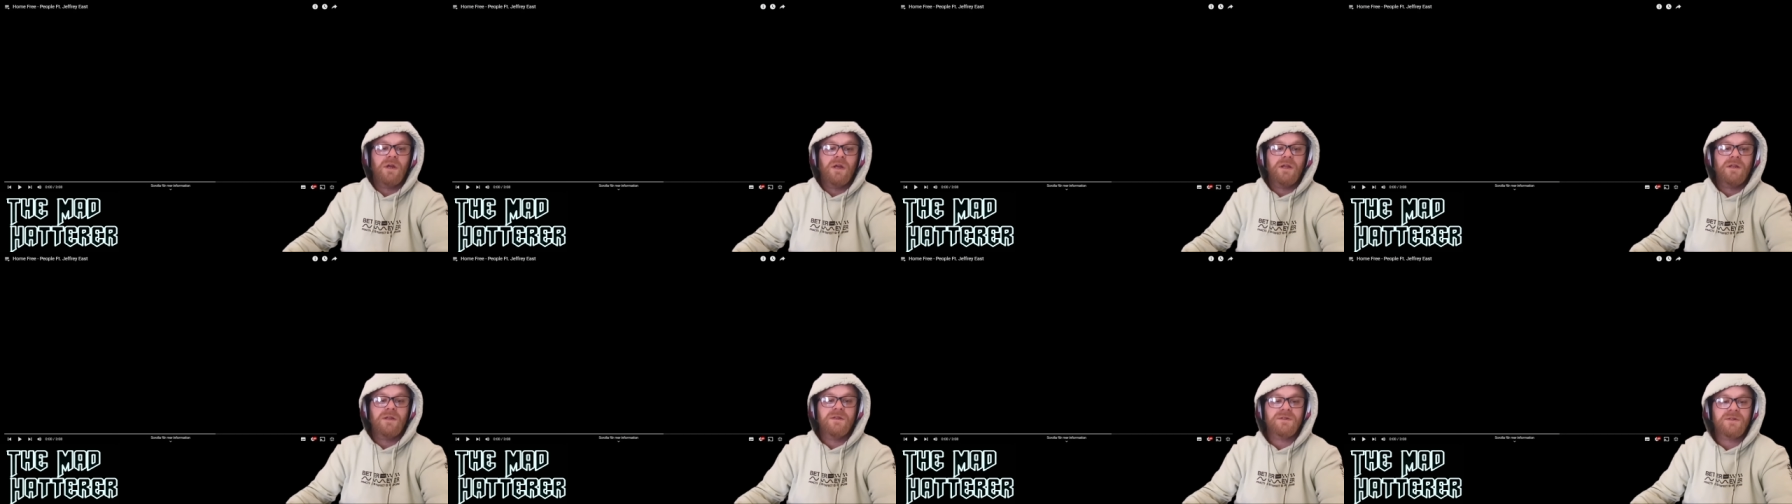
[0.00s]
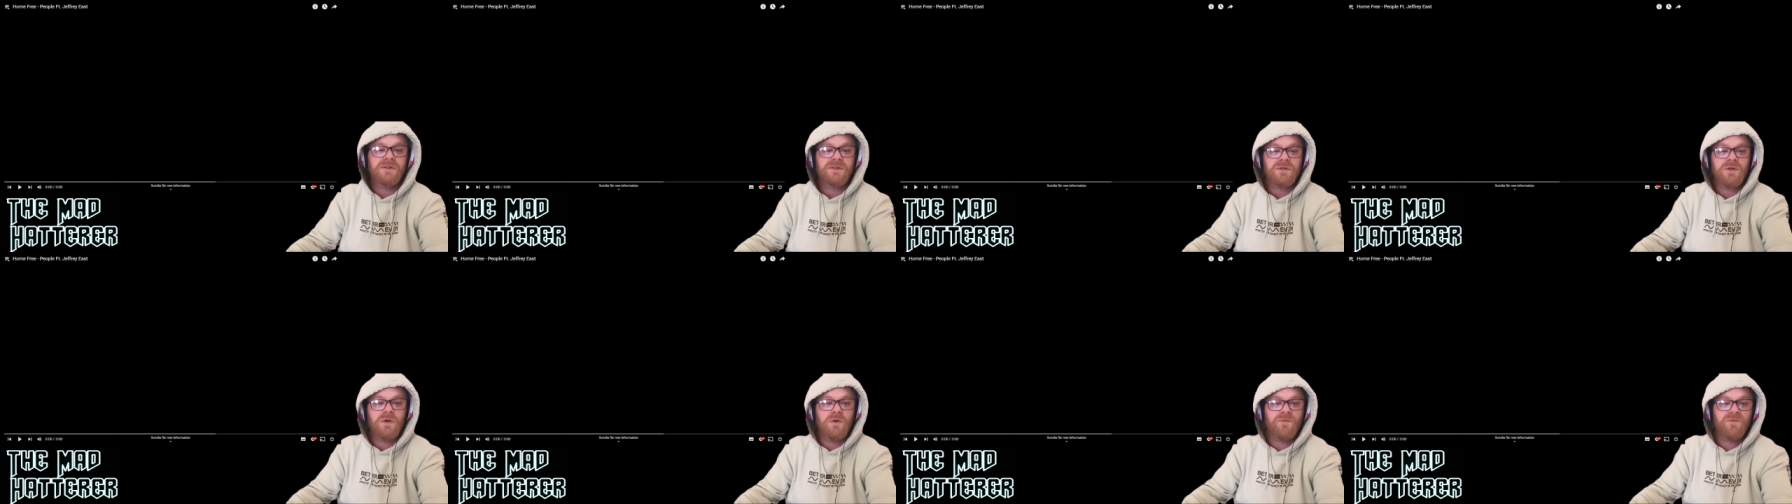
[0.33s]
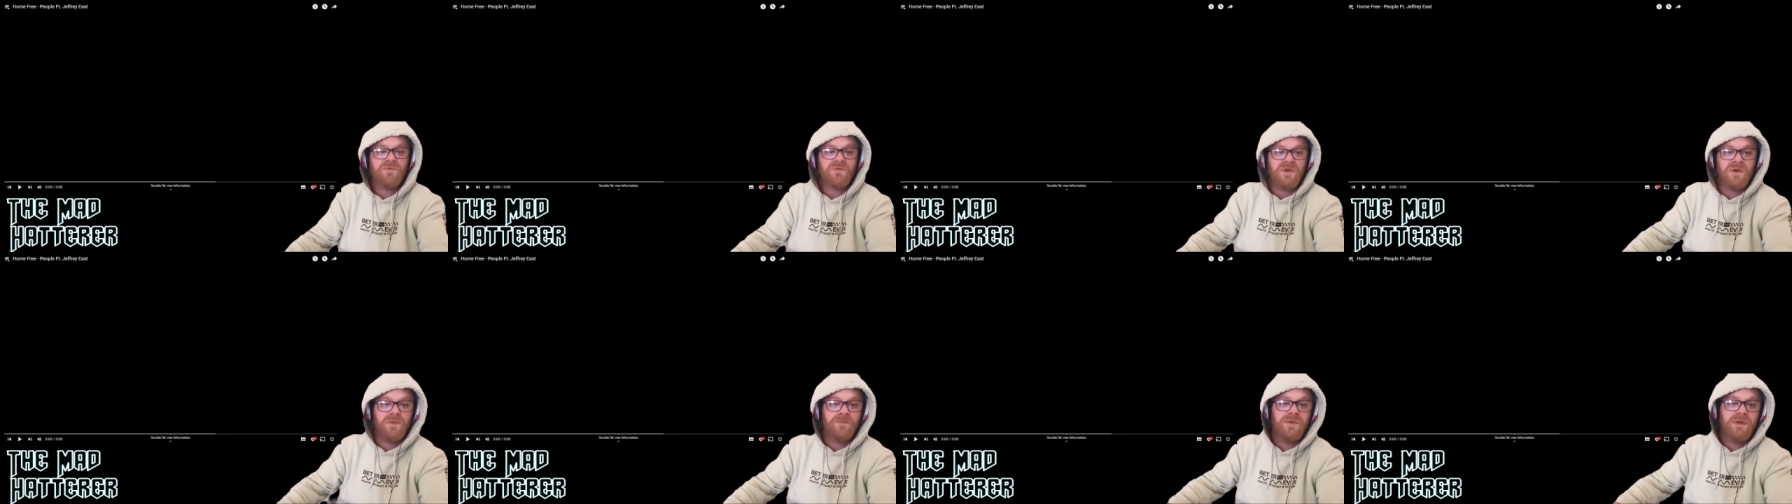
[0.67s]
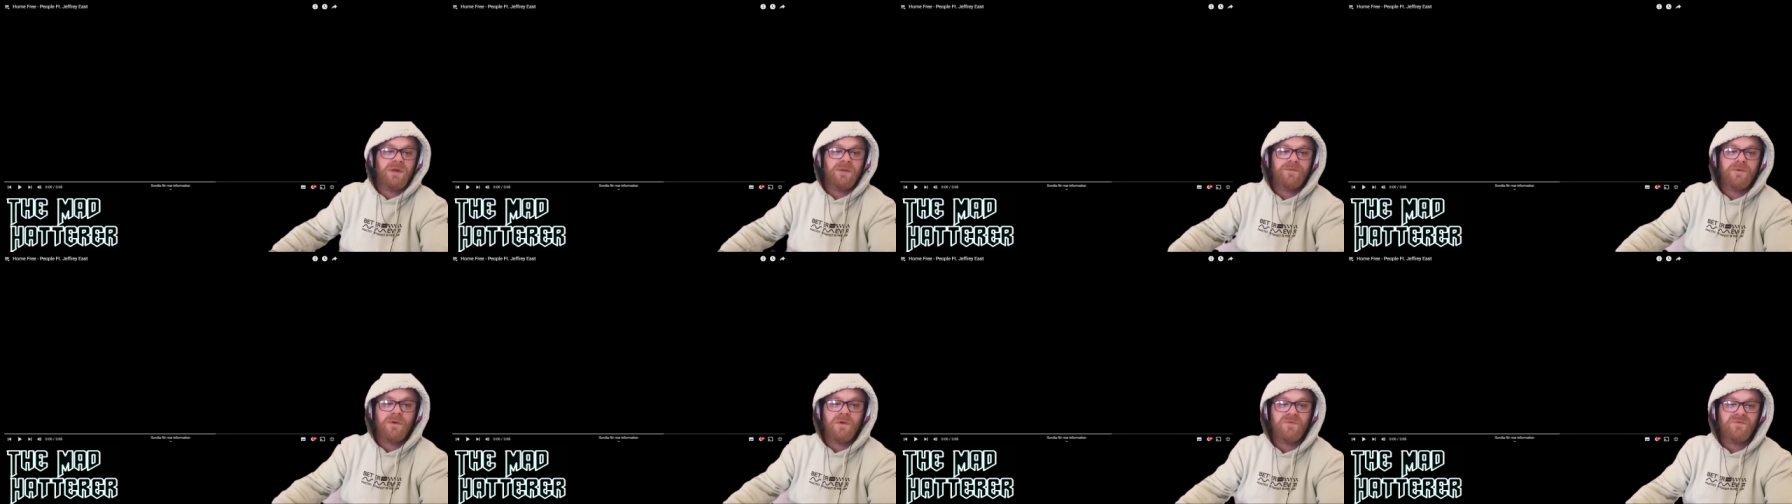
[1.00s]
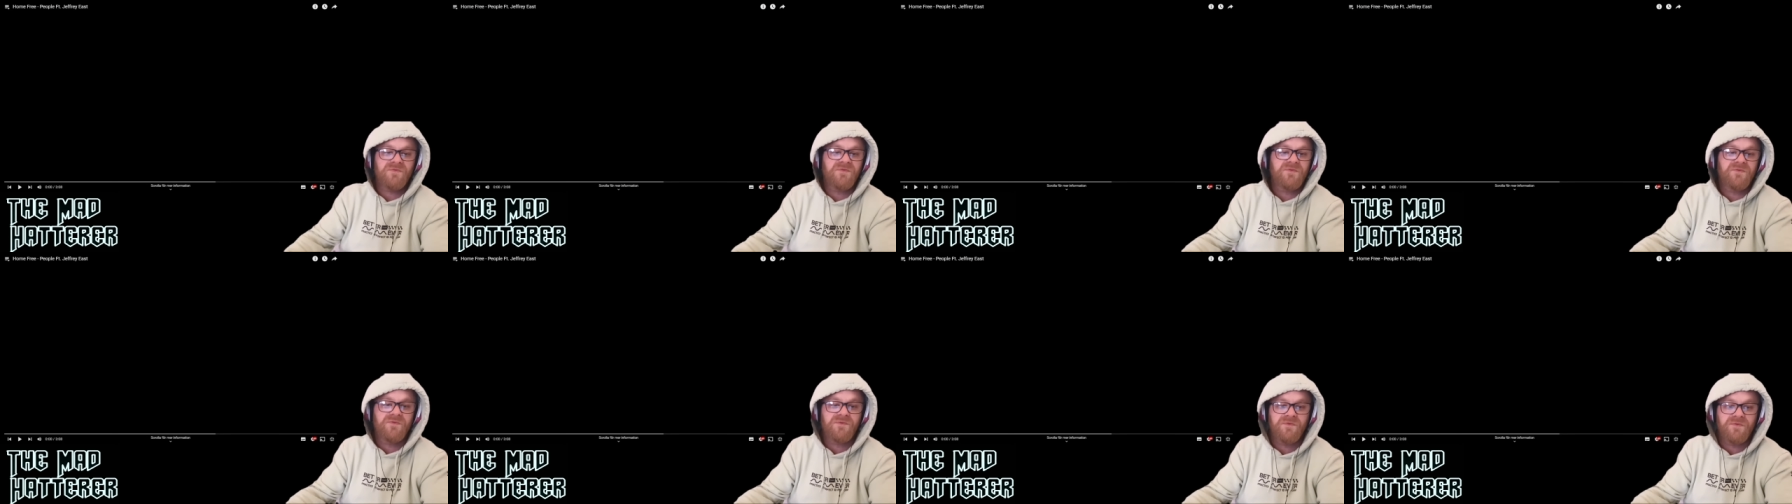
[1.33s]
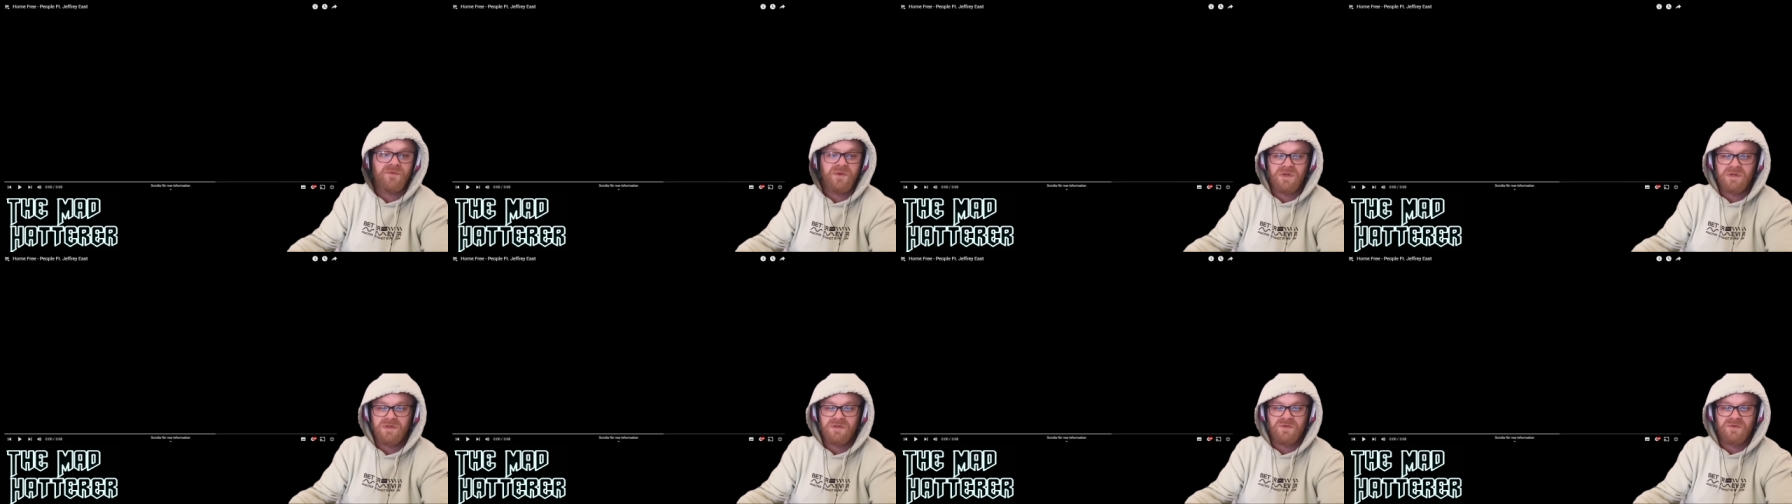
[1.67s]
this is Home Free People
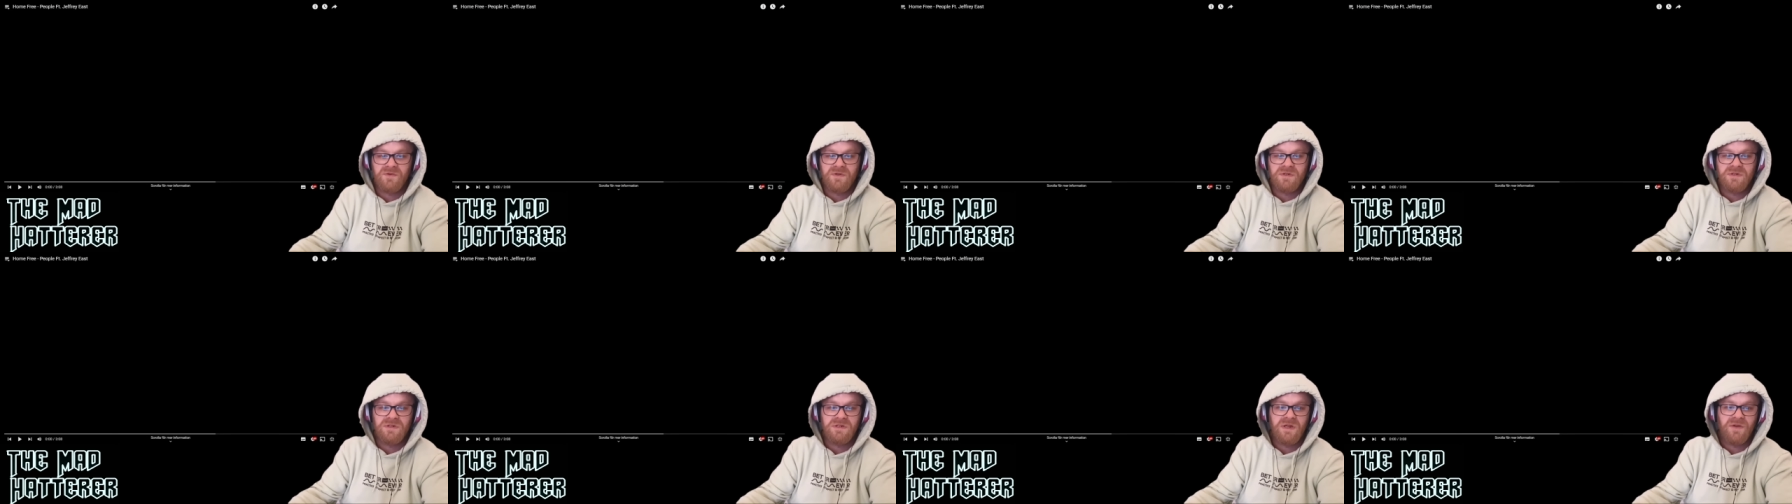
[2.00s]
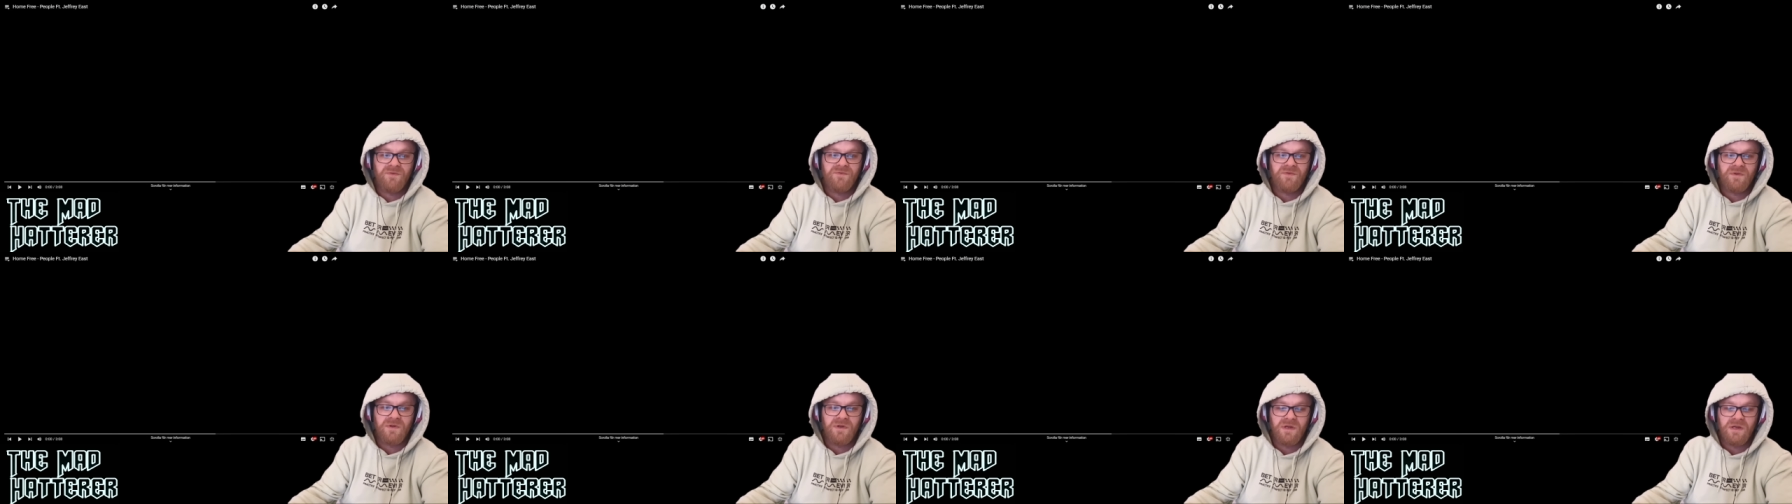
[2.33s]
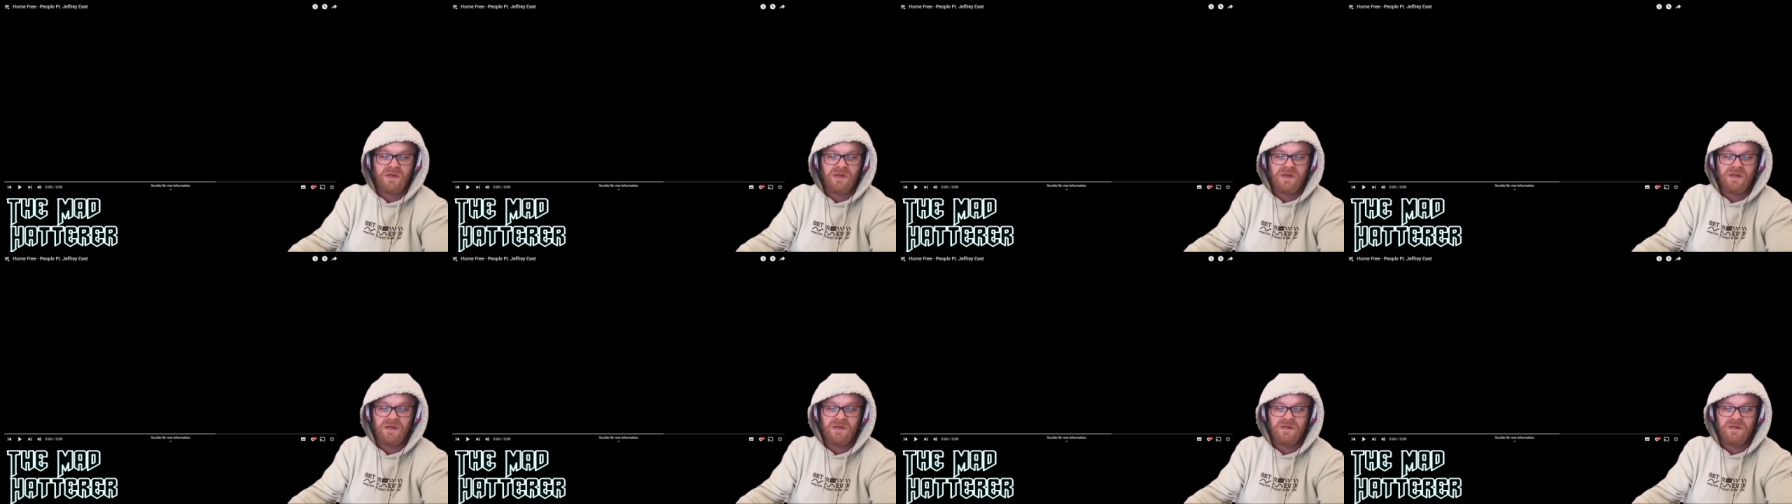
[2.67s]
featuring Jeffrey